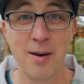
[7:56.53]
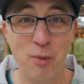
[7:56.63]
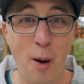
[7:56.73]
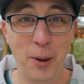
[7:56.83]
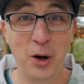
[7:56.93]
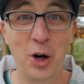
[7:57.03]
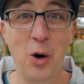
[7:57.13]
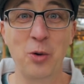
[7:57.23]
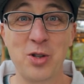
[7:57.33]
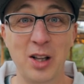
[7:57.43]
proper
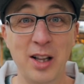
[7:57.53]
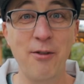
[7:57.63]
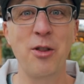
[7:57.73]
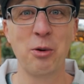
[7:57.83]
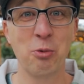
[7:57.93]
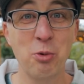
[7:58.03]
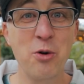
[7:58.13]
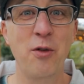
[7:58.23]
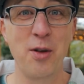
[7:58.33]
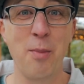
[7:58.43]
goats that live on the
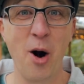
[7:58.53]
roof of the